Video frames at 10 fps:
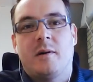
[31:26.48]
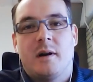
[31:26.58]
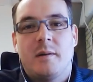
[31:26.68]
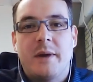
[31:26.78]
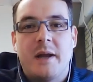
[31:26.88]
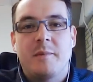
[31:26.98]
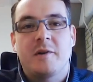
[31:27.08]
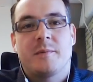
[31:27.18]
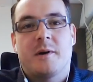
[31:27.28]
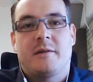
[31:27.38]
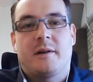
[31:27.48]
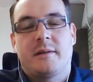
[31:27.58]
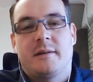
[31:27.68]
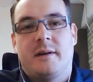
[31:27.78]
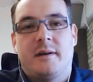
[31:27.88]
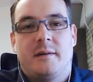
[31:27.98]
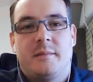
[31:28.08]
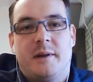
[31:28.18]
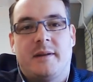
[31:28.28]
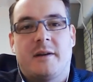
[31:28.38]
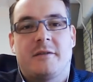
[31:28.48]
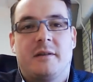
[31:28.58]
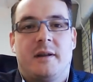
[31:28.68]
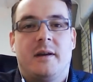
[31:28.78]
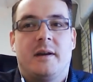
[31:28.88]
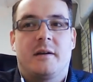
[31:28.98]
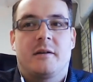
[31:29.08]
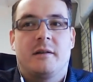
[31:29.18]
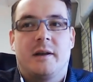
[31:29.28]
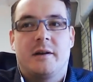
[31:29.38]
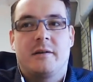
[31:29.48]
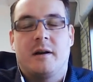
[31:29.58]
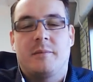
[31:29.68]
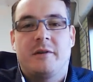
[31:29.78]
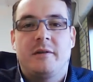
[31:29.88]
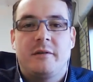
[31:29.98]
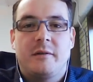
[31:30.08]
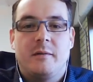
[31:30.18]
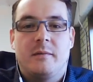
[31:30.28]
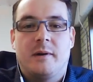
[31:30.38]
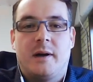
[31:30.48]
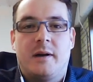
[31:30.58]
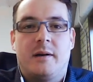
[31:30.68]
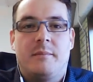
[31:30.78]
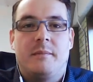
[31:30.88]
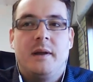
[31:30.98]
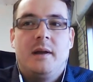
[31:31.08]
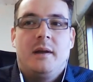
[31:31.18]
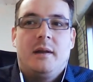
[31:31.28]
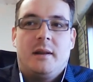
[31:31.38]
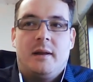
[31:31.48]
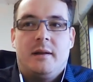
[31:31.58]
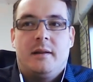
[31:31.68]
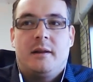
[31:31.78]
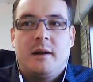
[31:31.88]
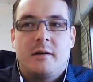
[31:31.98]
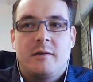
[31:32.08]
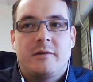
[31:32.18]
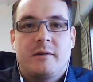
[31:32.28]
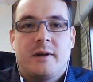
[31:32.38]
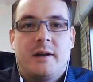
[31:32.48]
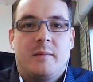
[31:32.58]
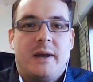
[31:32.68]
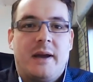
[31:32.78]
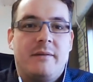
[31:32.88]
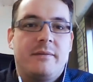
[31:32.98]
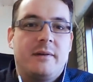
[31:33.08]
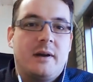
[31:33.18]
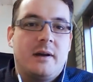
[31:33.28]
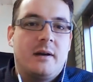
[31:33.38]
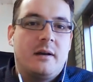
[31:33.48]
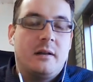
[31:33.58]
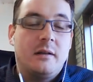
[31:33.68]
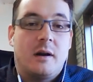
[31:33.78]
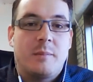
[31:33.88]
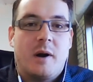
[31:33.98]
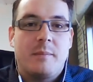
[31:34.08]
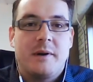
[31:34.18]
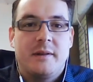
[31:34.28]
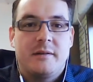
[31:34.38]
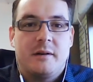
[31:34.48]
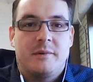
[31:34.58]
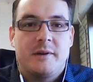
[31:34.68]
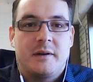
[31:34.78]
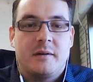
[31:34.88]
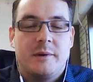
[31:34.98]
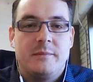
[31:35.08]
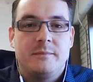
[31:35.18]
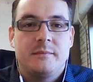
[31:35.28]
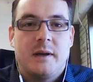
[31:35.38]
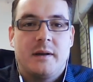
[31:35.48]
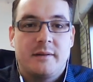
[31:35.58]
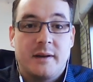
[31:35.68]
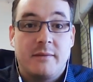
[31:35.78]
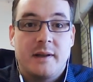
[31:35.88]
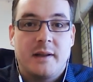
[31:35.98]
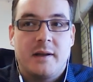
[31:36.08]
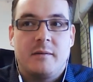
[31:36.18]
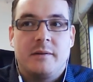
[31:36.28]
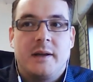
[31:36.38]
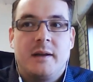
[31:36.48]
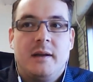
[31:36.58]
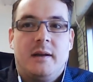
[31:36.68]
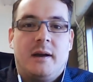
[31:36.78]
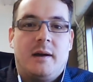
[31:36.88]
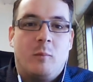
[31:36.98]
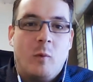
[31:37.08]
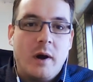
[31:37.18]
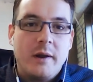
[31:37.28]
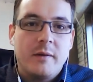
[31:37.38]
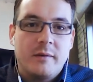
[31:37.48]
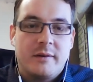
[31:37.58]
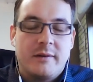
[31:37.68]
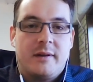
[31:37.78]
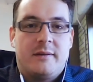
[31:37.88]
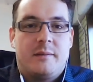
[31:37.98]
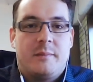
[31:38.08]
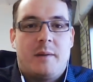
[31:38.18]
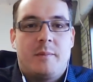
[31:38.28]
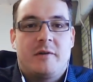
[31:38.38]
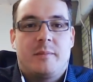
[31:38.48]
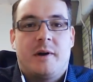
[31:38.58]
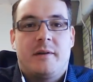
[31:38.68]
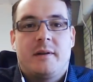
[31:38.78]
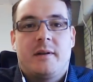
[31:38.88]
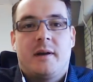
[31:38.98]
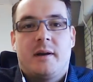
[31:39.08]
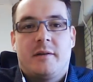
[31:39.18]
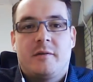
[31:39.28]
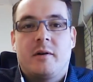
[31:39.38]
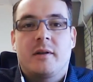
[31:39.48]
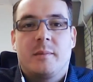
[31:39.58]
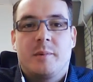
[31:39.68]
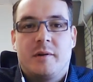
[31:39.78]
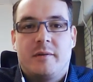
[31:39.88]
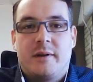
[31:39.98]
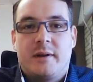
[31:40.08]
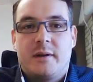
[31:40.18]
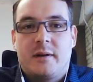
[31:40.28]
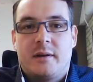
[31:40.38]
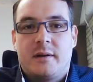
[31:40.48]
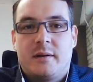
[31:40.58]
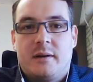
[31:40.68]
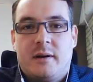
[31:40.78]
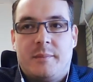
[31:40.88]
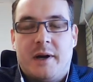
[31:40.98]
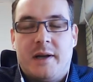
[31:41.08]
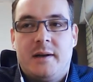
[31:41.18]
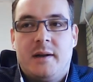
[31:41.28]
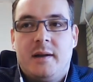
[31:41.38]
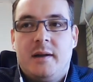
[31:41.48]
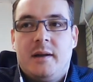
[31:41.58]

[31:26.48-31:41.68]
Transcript: so our, our Manibridge project um, is actually uh, currently under option. So um, the, the nickel story here, we have uh, a lot of property in the Thompson Nickel Belt, uh, significant land holding. Um, one of those is, is the Manibridge deposit, uh, historically producing uh, uh, mine.